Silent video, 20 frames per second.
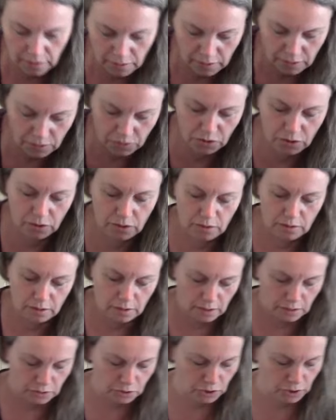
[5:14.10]
it
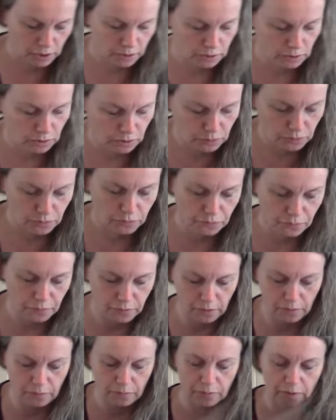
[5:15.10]
changes
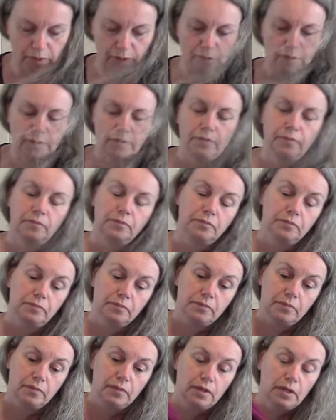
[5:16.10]
from a
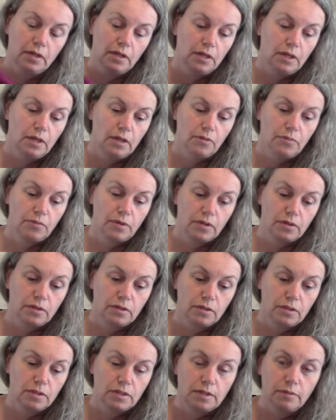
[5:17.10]
rather
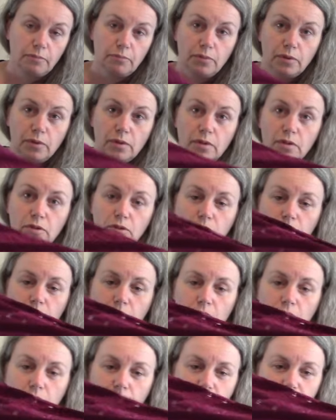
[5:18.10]
simple
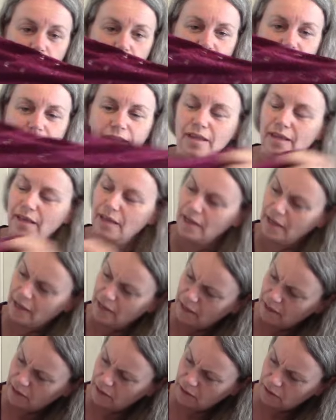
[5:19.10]
start.
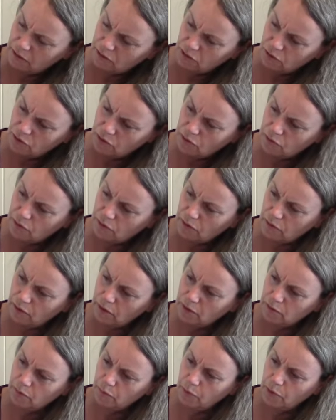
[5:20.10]
It's just
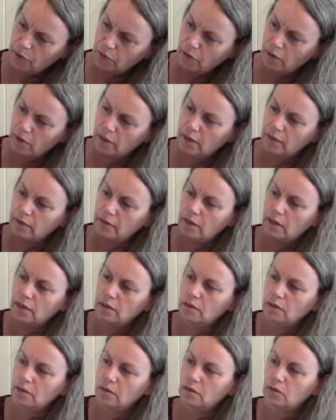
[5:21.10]
knit and purl, and
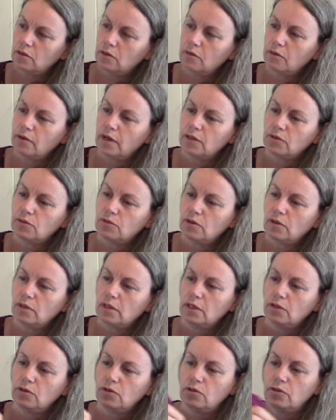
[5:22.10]
then it
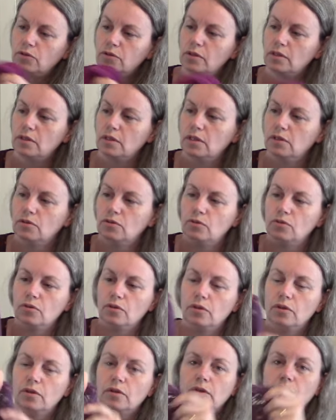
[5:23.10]
gradually turns
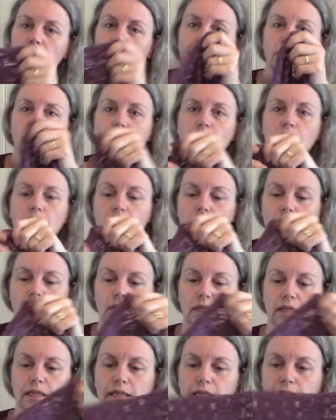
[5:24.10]
into
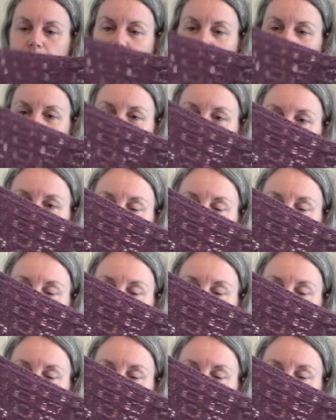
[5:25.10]
lace,